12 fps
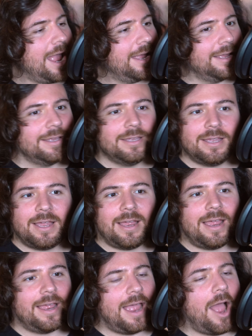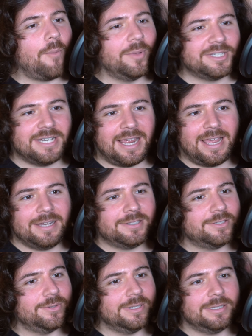you don't have that,
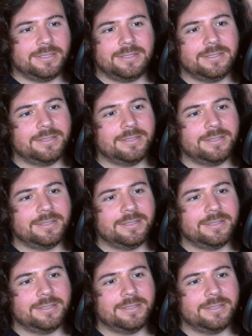it just